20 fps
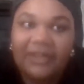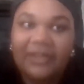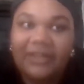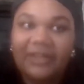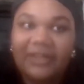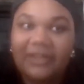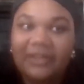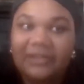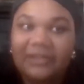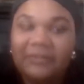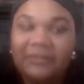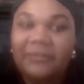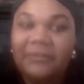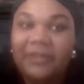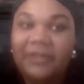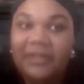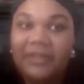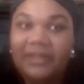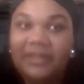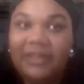Um,
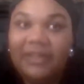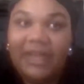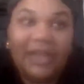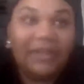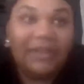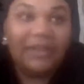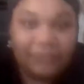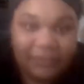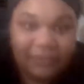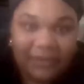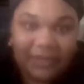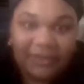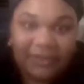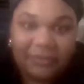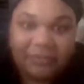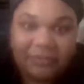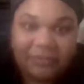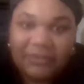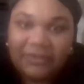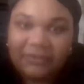as
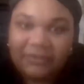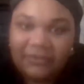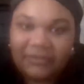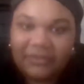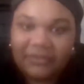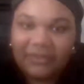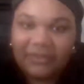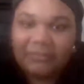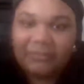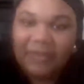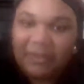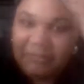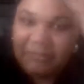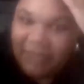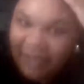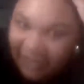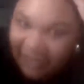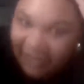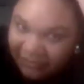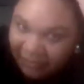well, most of my
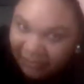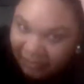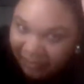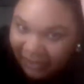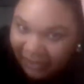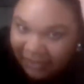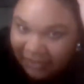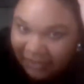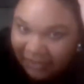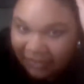bath and body